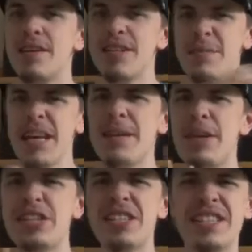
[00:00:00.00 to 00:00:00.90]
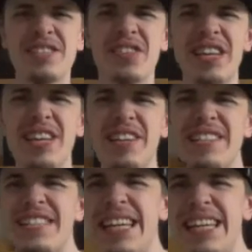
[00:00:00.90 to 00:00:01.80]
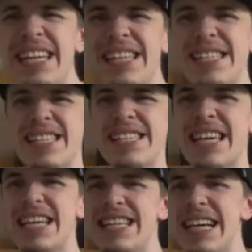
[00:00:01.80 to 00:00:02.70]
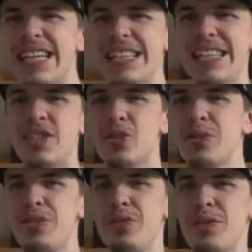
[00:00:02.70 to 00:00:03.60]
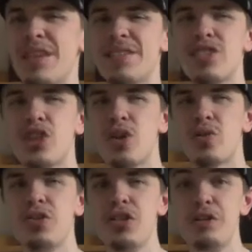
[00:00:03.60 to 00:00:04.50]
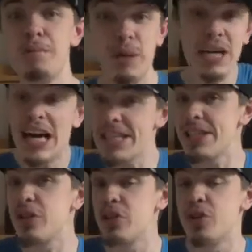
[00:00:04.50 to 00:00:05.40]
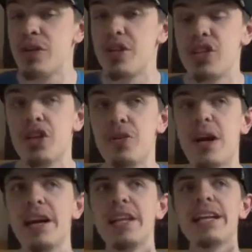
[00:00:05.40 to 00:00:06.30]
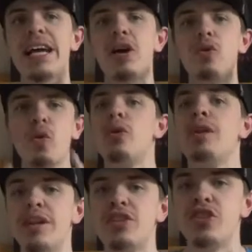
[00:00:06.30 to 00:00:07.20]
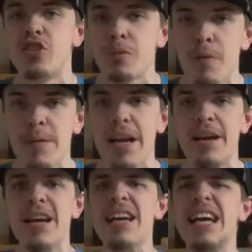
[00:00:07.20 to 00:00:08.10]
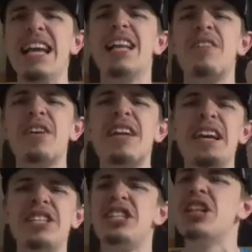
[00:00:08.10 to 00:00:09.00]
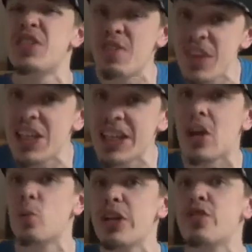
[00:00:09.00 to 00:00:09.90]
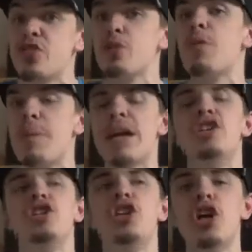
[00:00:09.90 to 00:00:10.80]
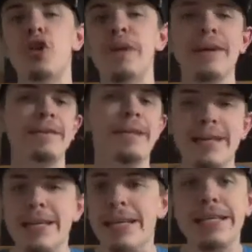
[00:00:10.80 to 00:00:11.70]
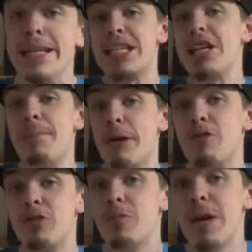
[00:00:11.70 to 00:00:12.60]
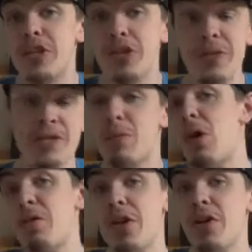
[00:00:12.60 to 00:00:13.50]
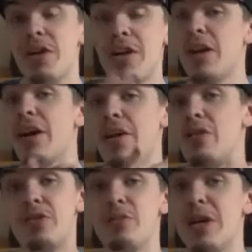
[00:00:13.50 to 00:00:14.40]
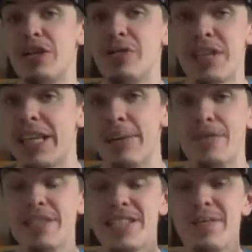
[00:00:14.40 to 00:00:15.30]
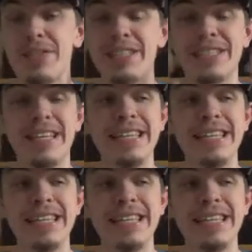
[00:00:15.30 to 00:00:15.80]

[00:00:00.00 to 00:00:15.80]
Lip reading: Some of the animation does look a little dated because this is like a 90s, early 2000s cartoon, but I still enjoy the show. I like how loyal it is to Superman, and I love it. It actually does feel like a real Superman show, and it's actually a better Superman show than Smallville and a lot of other Superman shows that came out in the 70s and